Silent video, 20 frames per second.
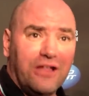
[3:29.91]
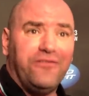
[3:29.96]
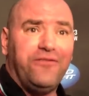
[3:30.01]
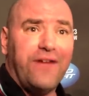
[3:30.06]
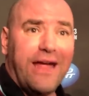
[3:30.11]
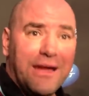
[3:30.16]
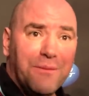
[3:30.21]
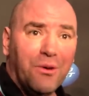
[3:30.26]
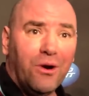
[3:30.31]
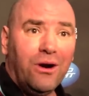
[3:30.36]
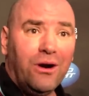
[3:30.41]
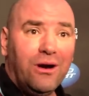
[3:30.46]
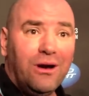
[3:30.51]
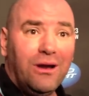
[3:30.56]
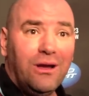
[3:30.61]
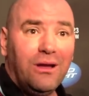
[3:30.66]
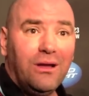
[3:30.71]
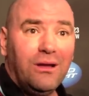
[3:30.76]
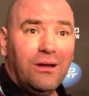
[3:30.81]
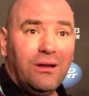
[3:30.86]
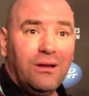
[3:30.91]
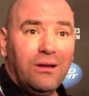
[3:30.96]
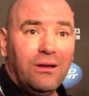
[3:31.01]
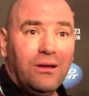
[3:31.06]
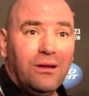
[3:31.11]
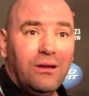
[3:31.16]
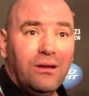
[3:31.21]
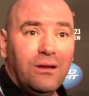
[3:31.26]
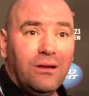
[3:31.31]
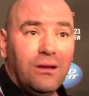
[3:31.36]
of Famer,
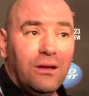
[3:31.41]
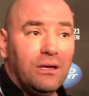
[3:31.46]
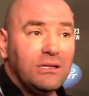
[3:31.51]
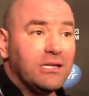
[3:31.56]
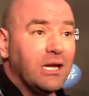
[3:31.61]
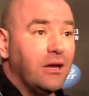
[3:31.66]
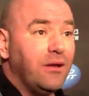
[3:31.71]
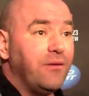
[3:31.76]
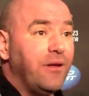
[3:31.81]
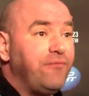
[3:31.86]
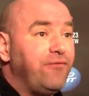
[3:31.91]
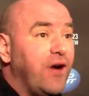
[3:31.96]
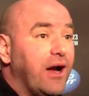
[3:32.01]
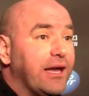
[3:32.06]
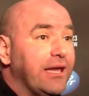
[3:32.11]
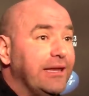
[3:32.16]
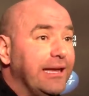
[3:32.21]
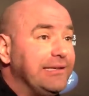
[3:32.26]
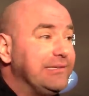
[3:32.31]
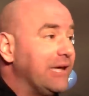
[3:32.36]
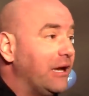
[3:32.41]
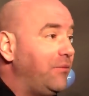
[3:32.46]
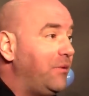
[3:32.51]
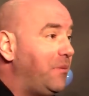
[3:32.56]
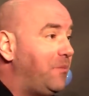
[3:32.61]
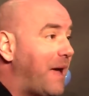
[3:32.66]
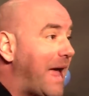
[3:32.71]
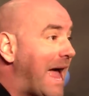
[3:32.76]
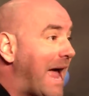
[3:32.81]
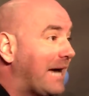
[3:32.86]
that fucking thing's going to
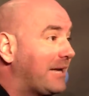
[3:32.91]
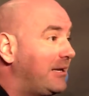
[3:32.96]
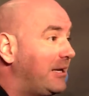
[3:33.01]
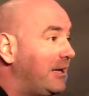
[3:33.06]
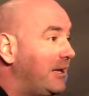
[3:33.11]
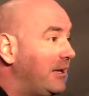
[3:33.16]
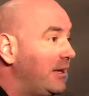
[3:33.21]
be packed.